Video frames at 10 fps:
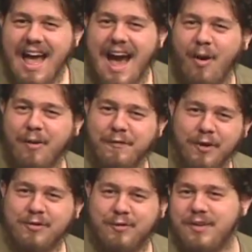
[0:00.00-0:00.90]
Our
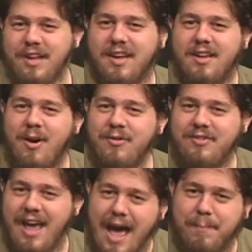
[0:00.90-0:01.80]
first flunk goes
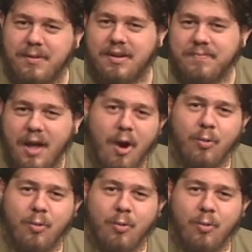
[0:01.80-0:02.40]
to Apple.